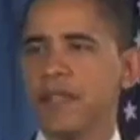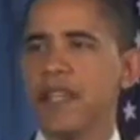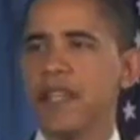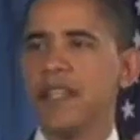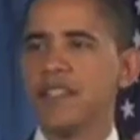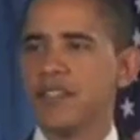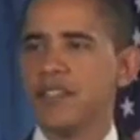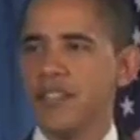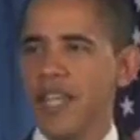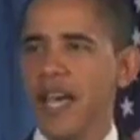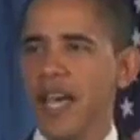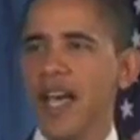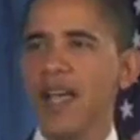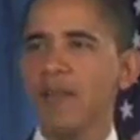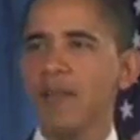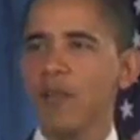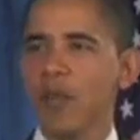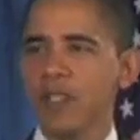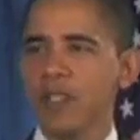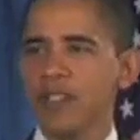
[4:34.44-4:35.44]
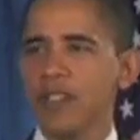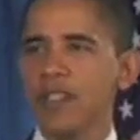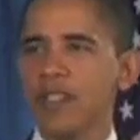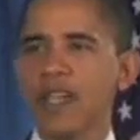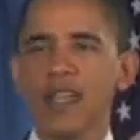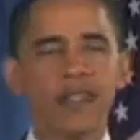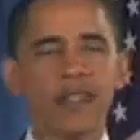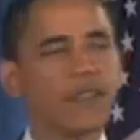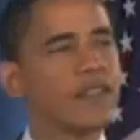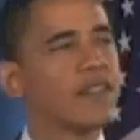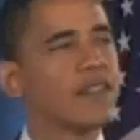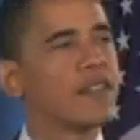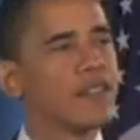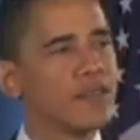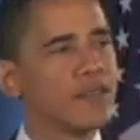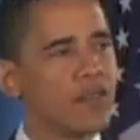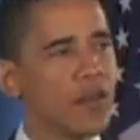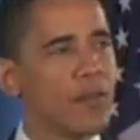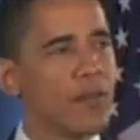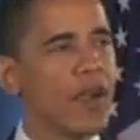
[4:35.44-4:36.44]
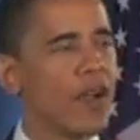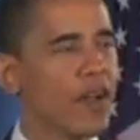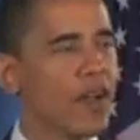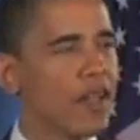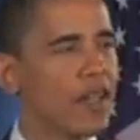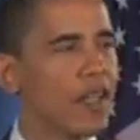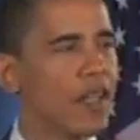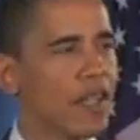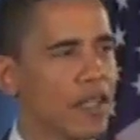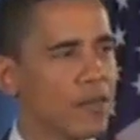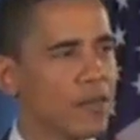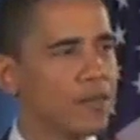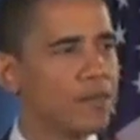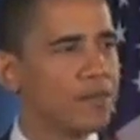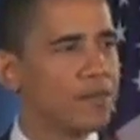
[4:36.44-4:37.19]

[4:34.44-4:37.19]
It is time, once again, for America to lead.